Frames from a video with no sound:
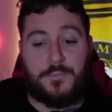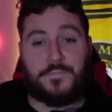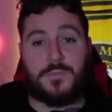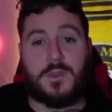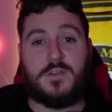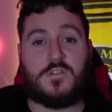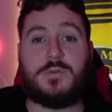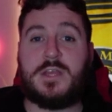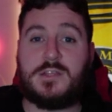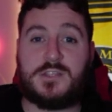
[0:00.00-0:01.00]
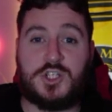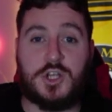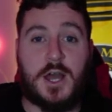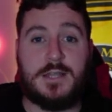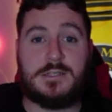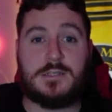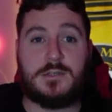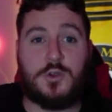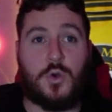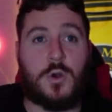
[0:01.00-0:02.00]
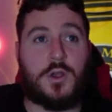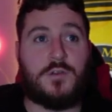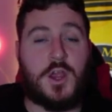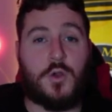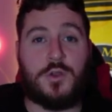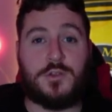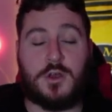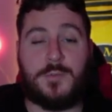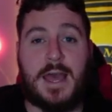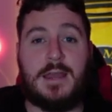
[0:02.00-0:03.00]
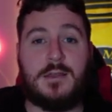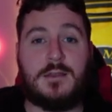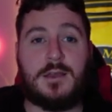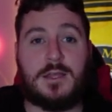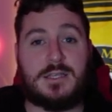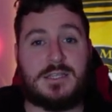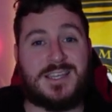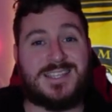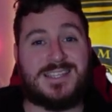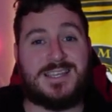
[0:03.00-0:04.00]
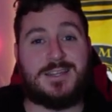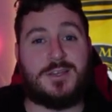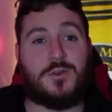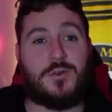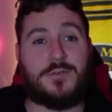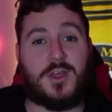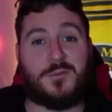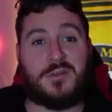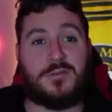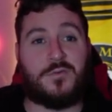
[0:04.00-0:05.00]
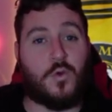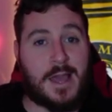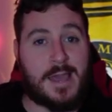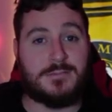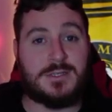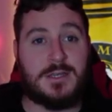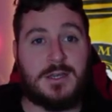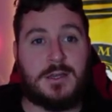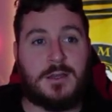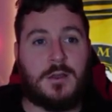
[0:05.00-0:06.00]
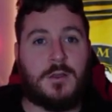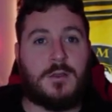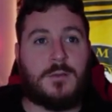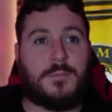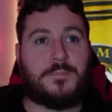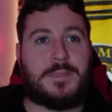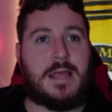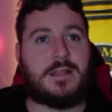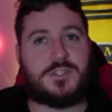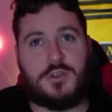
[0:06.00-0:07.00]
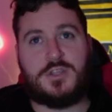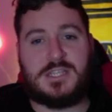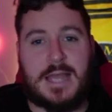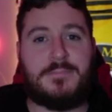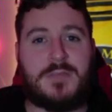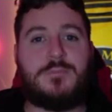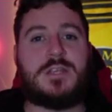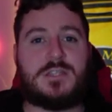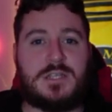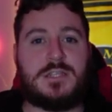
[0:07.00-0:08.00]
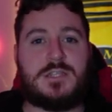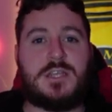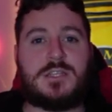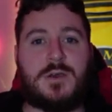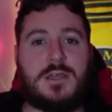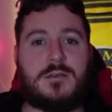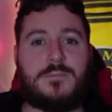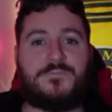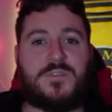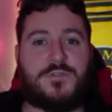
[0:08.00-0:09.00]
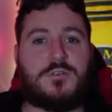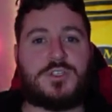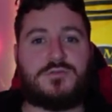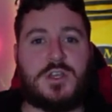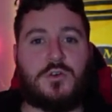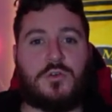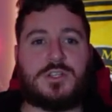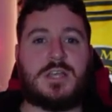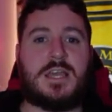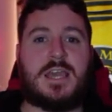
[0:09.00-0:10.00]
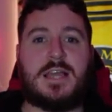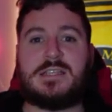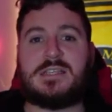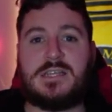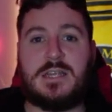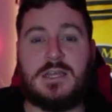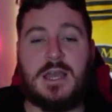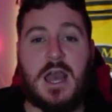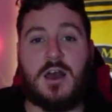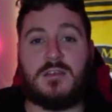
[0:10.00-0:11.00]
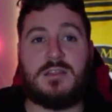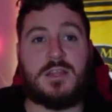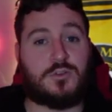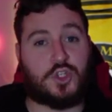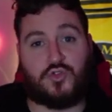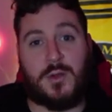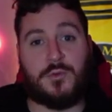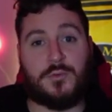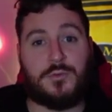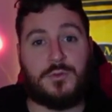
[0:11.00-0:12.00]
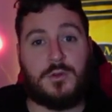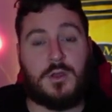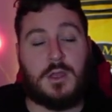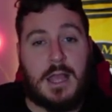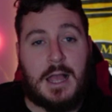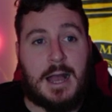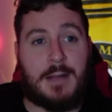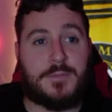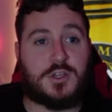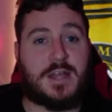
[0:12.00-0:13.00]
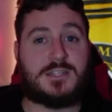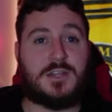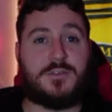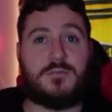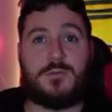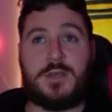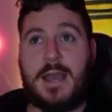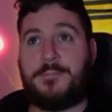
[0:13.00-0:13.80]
This is already against the Giants, who are in the top 8, and this is against Sydney, who have only won 4 games. Now let's do the same thing we just did this week, the first 3 quarters against Sydney, and I think they'll just crumble. So that's definitely a winnable game.